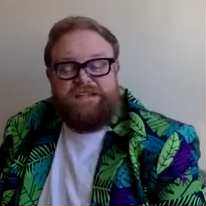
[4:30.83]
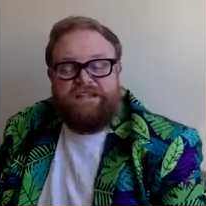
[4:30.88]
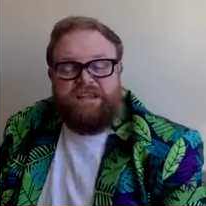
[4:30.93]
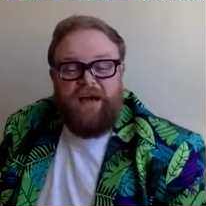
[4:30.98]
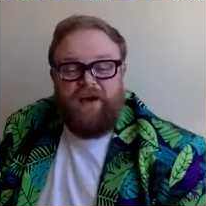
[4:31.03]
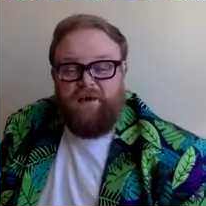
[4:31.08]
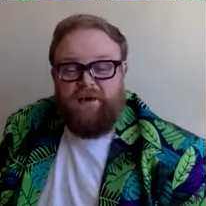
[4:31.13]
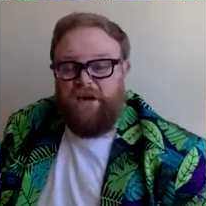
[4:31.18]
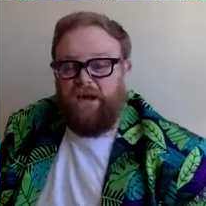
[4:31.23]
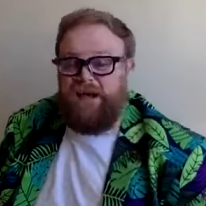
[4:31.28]

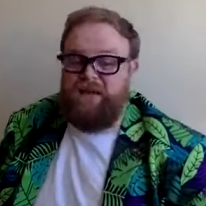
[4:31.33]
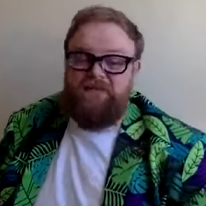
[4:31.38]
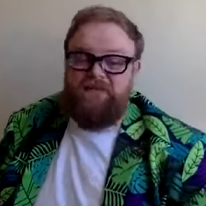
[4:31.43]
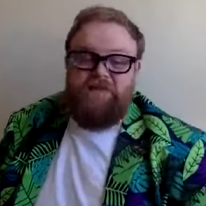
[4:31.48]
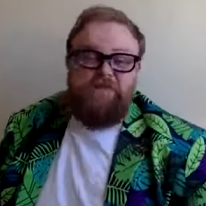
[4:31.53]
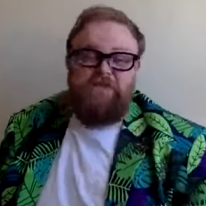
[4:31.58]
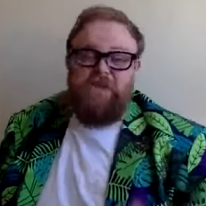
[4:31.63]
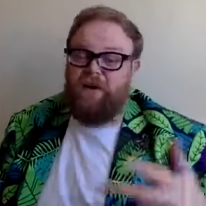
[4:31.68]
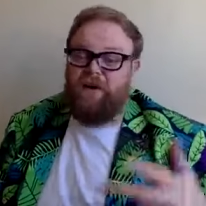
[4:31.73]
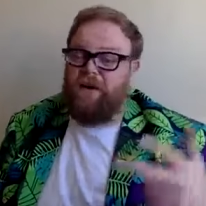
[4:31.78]
So
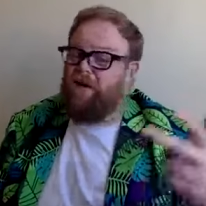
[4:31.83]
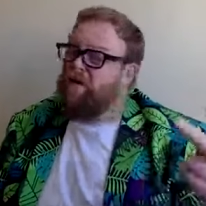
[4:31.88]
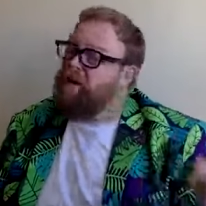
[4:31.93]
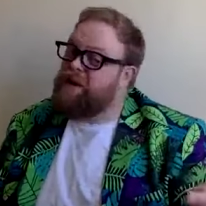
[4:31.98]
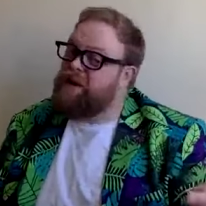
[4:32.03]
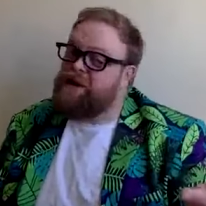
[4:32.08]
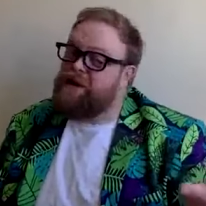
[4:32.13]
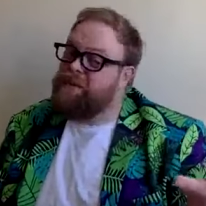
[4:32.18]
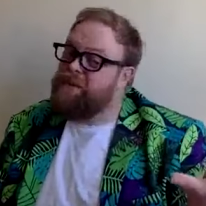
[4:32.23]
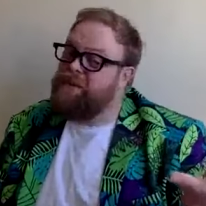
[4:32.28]
if you've got
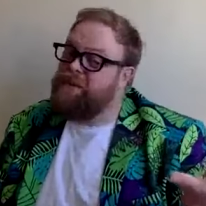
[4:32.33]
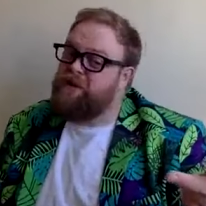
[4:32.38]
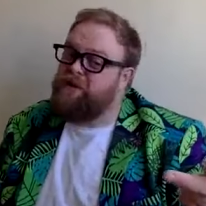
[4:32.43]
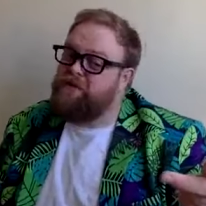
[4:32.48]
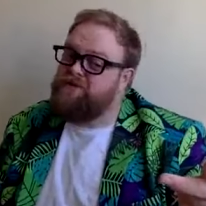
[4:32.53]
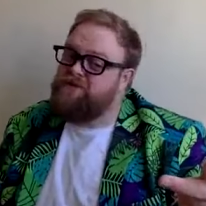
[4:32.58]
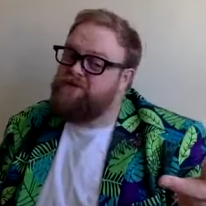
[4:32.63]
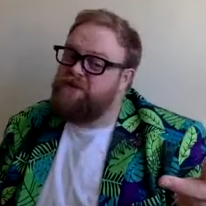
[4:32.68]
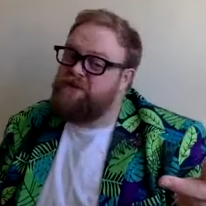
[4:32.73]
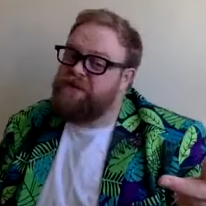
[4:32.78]
any of them
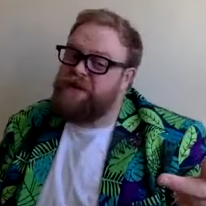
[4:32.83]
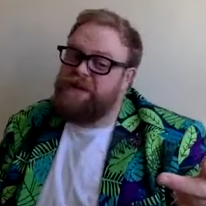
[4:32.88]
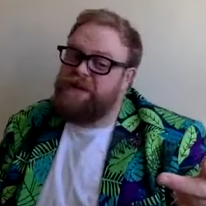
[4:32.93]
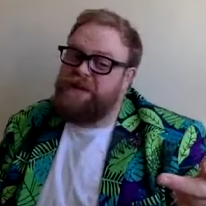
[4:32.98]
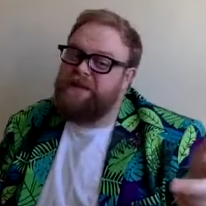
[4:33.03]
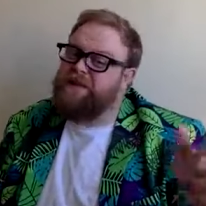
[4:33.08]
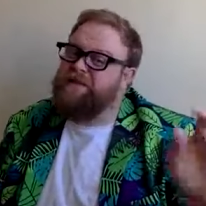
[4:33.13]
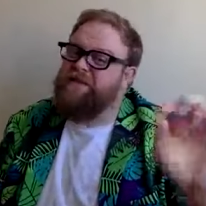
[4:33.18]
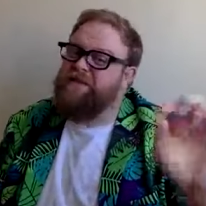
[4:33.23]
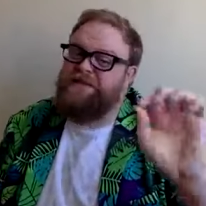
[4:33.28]
gods on your
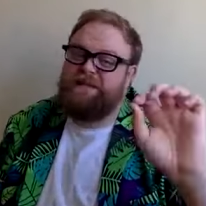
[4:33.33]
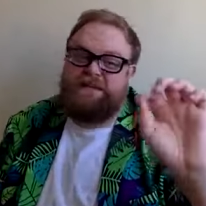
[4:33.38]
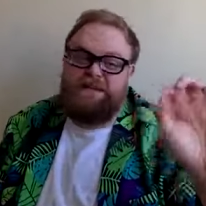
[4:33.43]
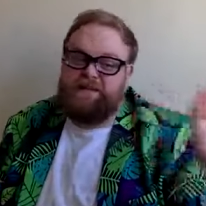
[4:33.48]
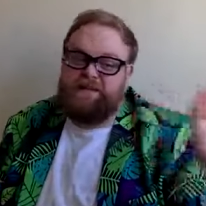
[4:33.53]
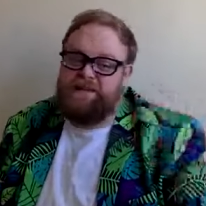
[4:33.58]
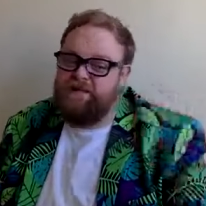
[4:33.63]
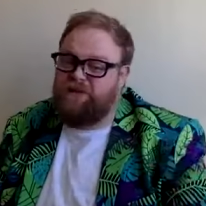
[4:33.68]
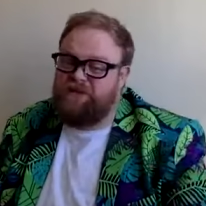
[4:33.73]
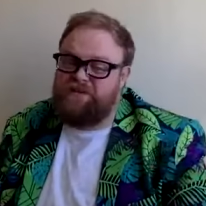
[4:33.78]
list,
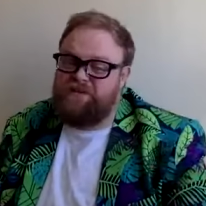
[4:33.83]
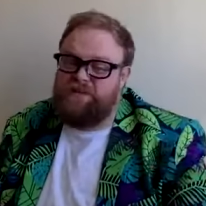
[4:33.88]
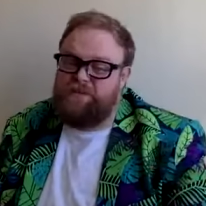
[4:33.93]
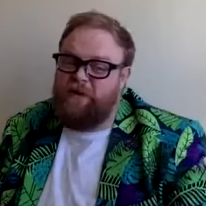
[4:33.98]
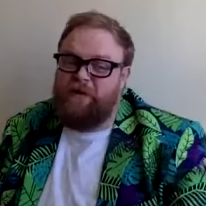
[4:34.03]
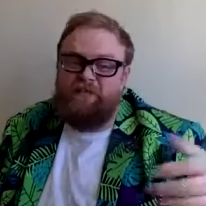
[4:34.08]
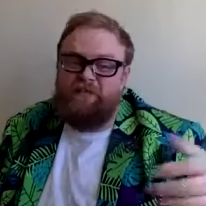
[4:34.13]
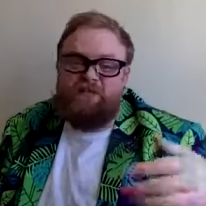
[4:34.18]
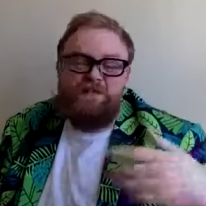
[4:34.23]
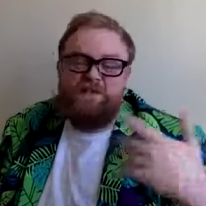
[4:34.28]
cross
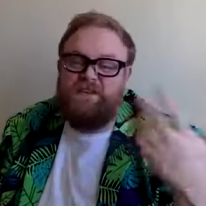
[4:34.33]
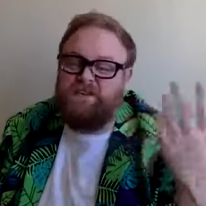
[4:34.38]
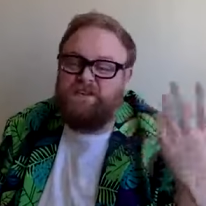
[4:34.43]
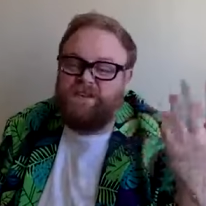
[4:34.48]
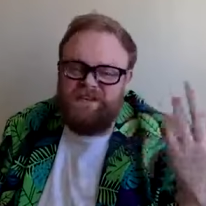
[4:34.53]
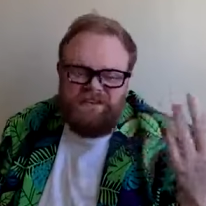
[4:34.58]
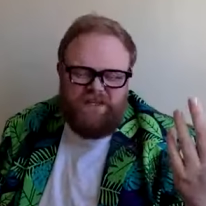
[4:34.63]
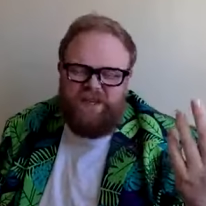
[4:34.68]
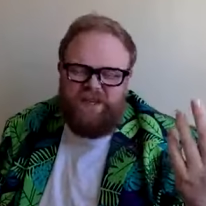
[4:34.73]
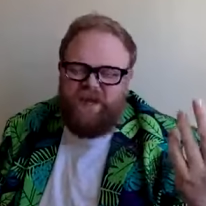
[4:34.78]
them off
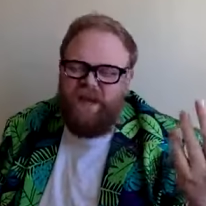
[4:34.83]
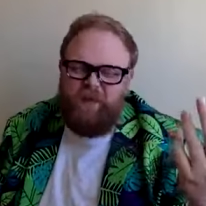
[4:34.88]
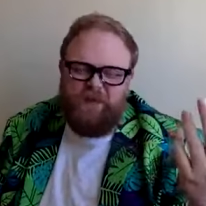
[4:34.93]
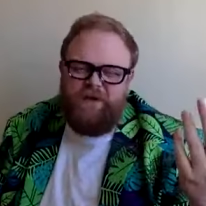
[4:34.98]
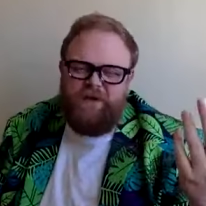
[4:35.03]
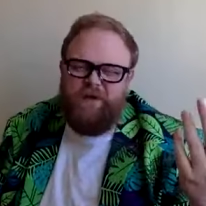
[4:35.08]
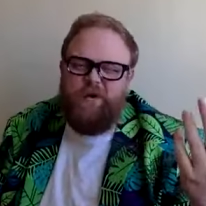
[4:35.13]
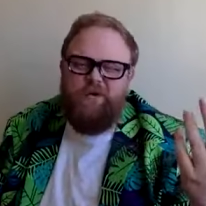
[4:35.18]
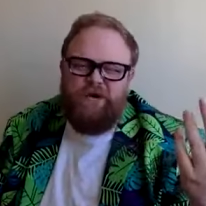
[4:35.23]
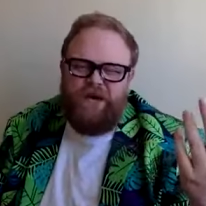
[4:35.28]
because I
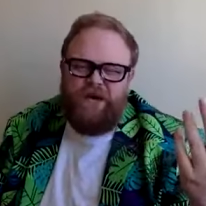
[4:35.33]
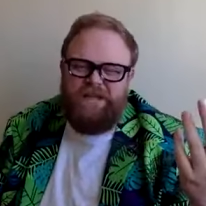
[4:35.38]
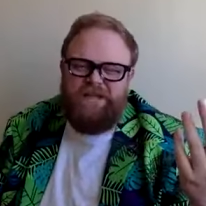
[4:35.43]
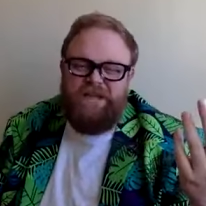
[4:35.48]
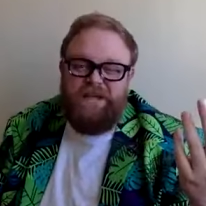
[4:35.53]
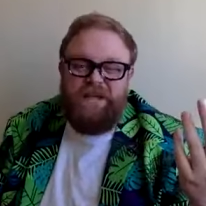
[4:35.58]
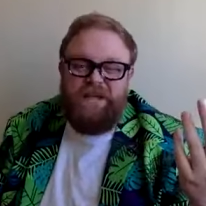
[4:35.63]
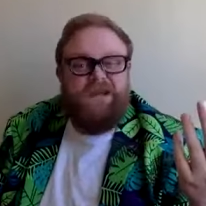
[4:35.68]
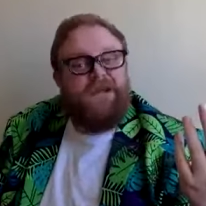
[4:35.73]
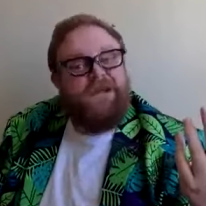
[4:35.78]
know it
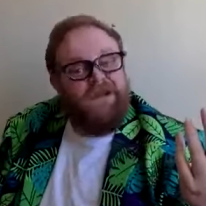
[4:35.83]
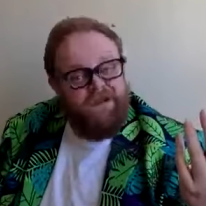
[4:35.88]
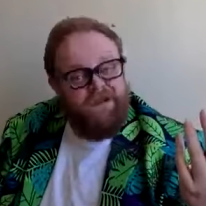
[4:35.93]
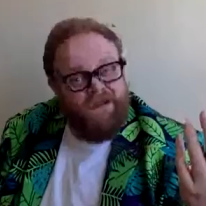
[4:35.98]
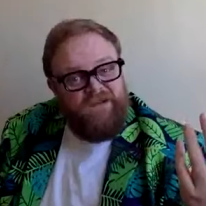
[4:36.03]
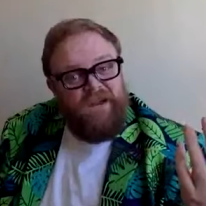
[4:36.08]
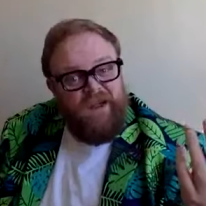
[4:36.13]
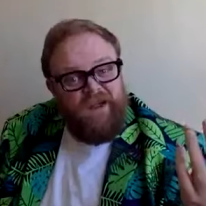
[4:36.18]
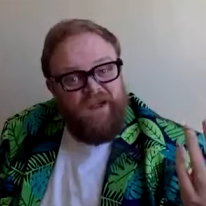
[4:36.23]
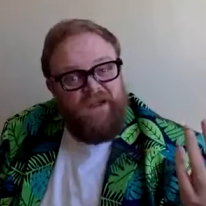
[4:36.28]
already.
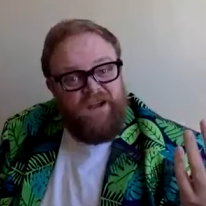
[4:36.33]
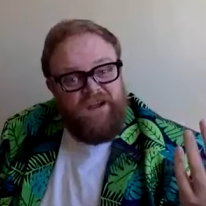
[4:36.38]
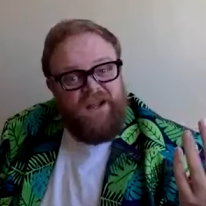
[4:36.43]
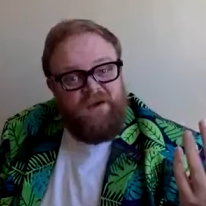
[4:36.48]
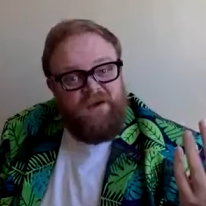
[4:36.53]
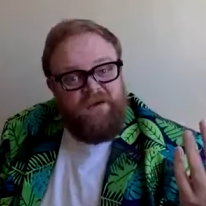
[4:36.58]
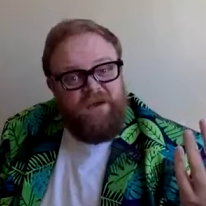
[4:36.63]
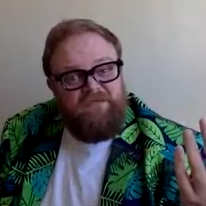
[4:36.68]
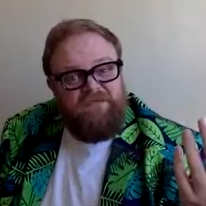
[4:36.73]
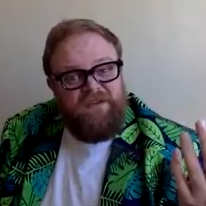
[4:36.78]
I can
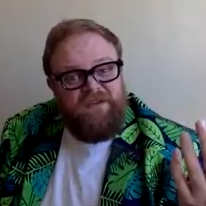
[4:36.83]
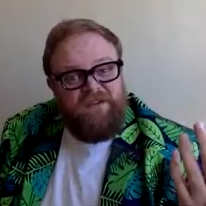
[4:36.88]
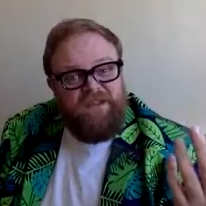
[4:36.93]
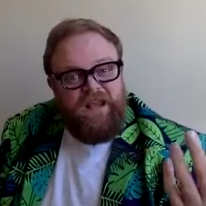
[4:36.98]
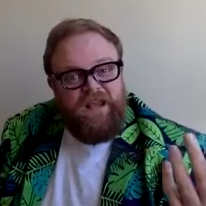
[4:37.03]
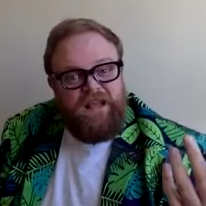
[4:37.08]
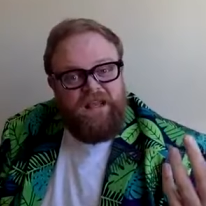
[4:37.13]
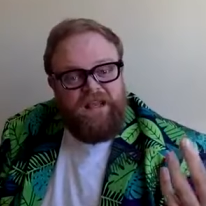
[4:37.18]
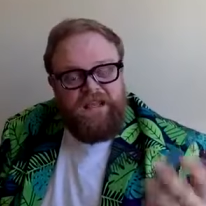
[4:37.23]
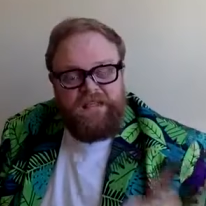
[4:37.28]
know
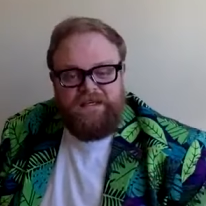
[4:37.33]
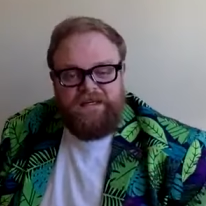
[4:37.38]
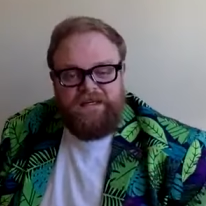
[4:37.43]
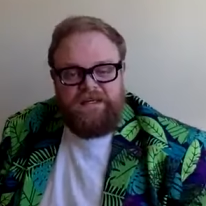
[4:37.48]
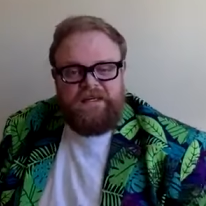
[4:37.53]
everything.